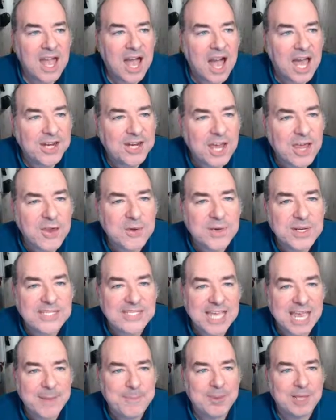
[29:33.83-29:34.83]
Another
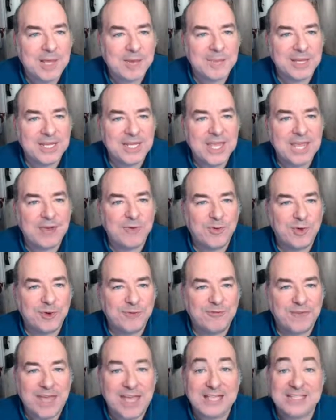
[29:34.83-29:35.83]
example I'm going to give real
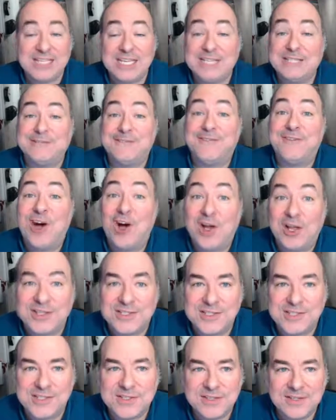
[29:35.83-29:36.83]
fast is
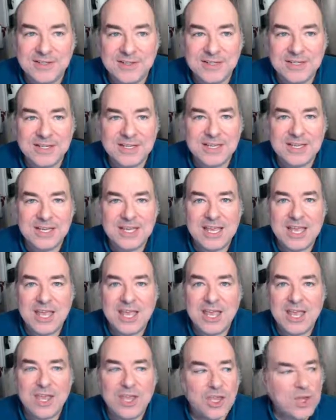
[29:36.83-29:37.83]
fonts.
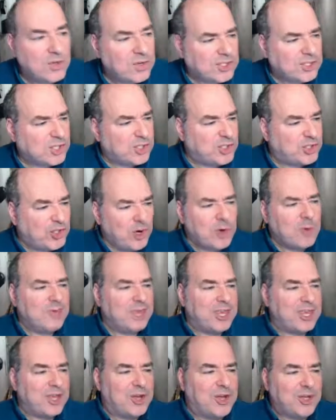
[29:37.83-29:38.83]
You just assume
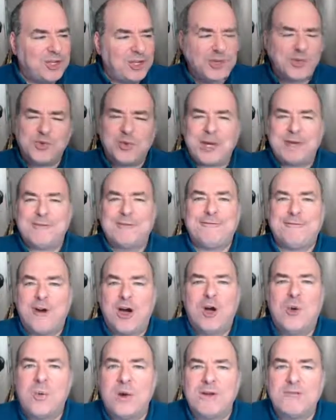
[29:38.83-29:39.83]
that you can use whatever
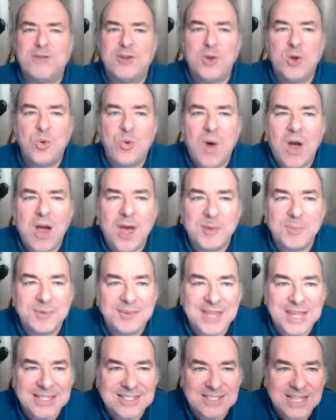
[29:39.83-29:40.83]
font wherever you want, but
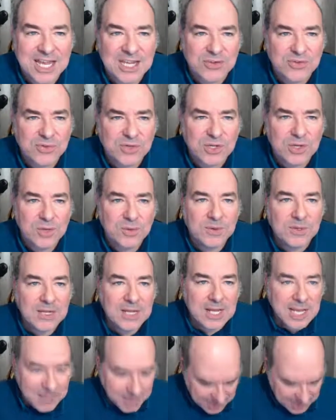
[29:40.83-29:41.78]
that's not true. Let